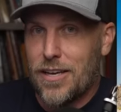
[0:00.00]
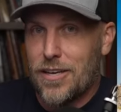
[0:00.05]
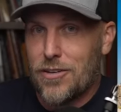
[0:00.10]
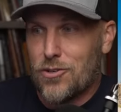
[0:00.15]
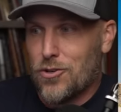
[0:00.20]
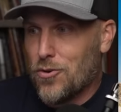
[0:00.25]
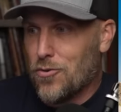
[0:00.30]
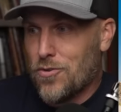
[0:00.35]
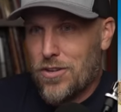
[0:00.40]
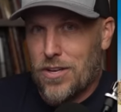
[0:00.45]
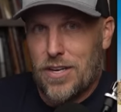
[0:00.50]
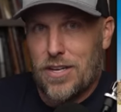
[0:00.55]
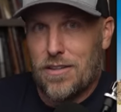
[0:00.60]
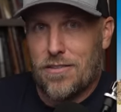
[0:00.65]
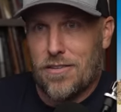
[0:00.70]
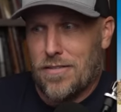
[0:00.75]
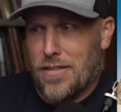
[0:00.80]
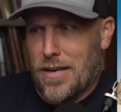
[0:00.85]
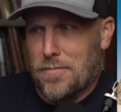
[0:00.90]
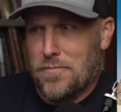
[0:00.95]
two cities
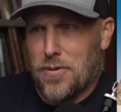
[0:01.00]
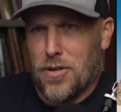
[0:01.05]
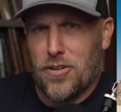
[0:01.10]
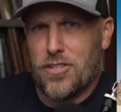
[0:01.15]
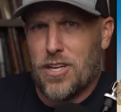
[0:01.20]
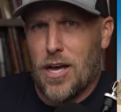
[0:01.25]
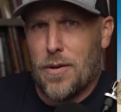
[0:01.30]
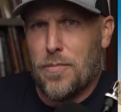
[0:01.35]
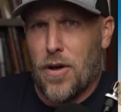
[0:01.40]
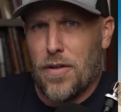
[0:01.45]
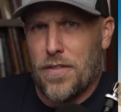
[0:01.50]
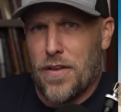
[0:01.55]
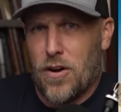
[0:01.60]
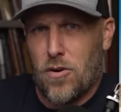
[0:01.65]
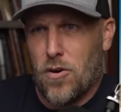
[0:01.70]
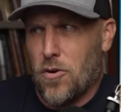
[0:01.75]
that they built up on their